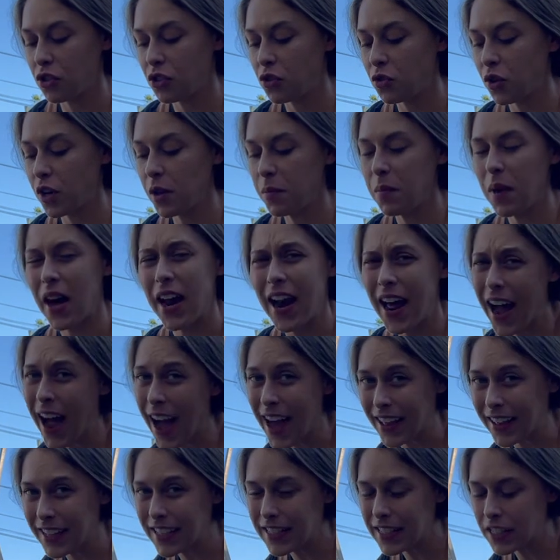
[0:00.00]
store, but I
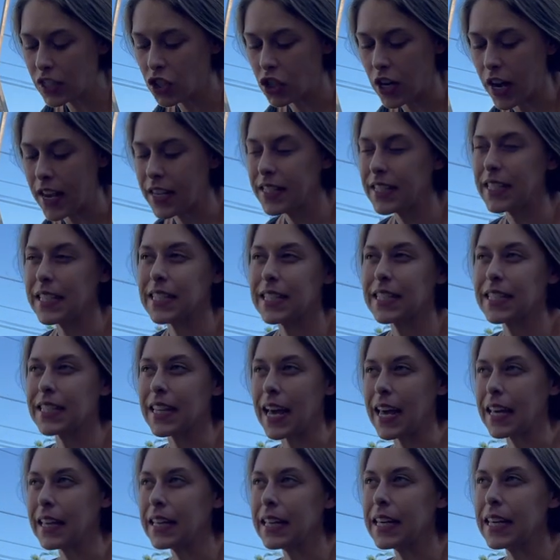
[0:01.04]
highly suggest it's
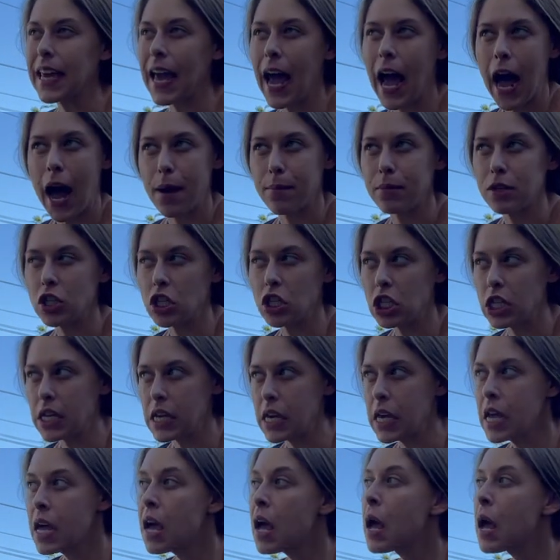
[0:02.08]
slightly cabbagey,